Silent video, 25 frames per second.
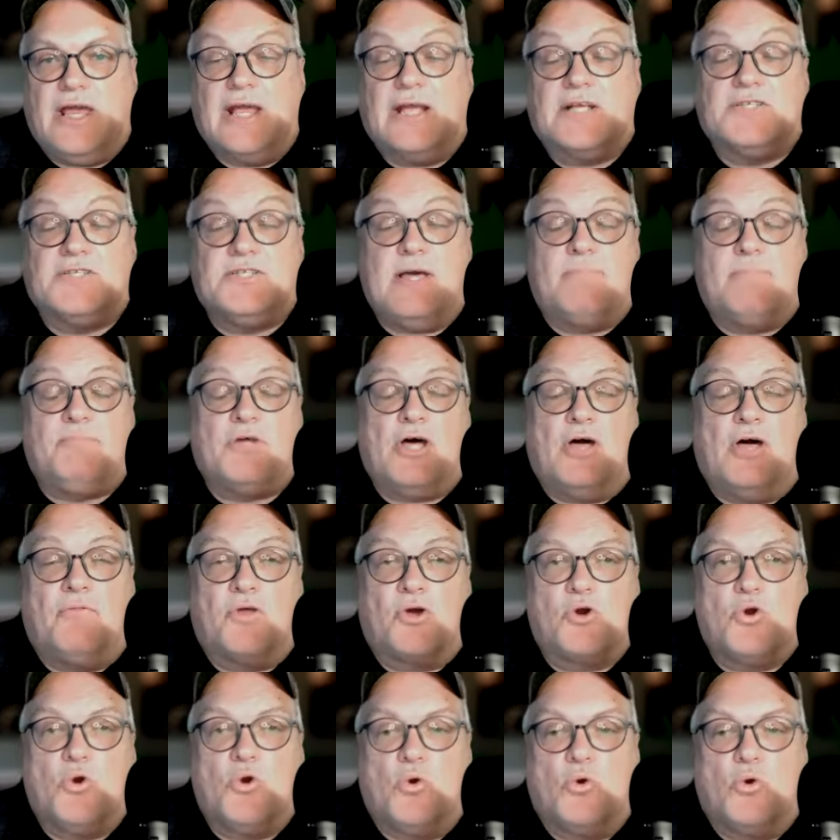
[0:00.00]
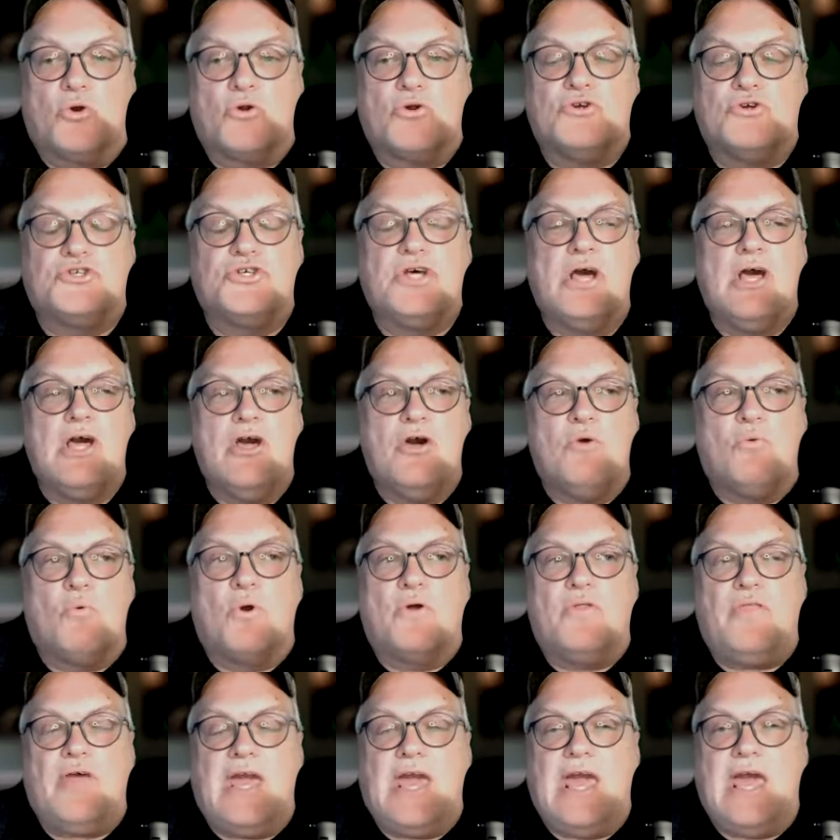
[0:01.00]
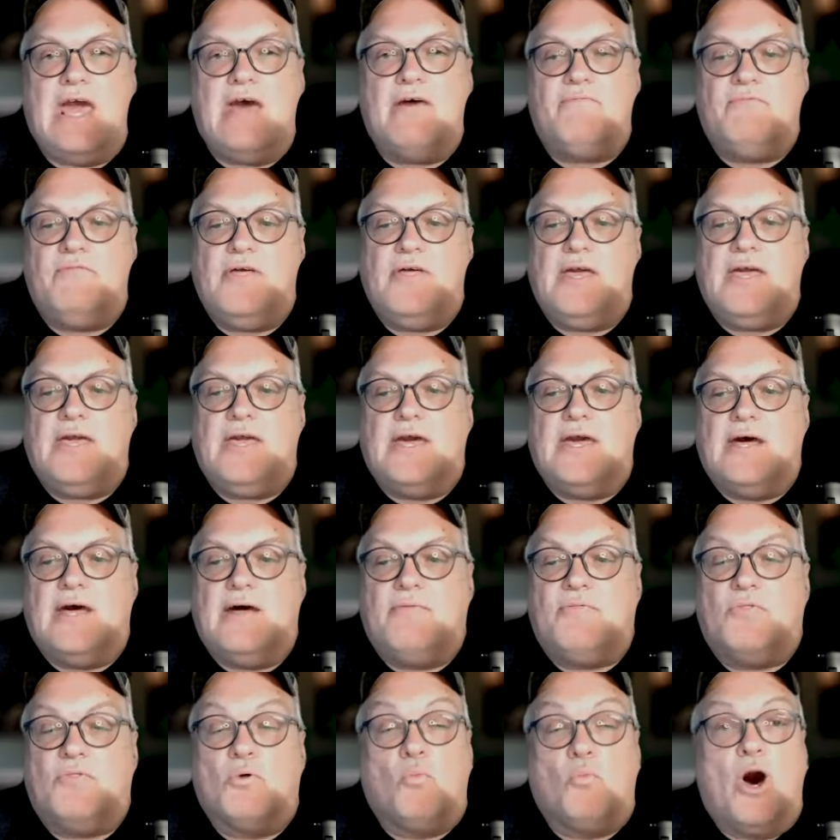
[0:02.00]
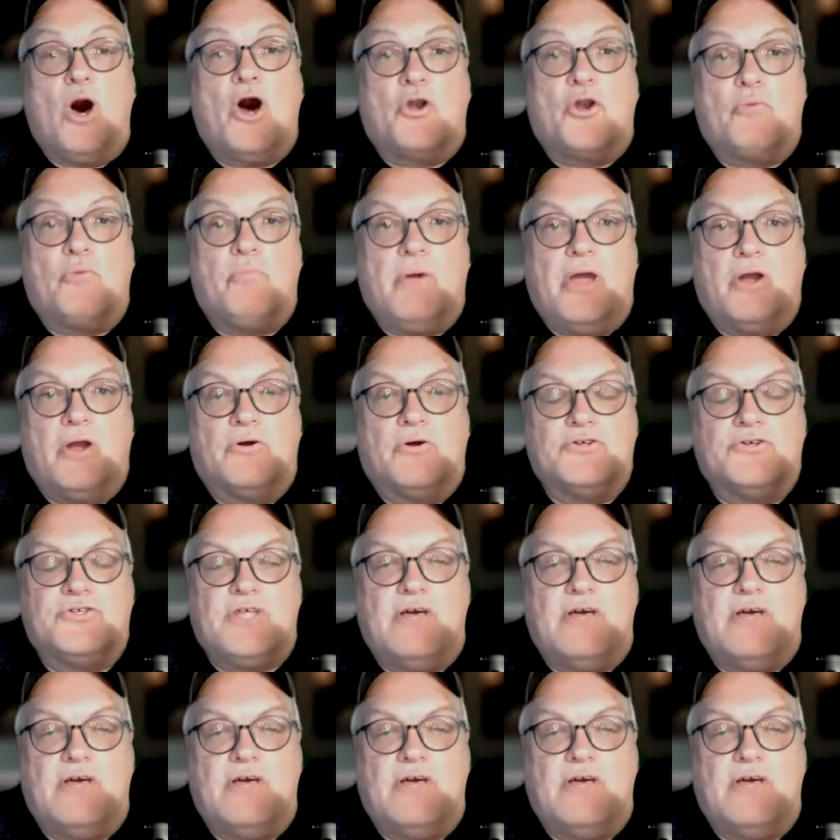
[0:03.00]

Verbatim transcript: except on the corners where they have the uh, the water barrels.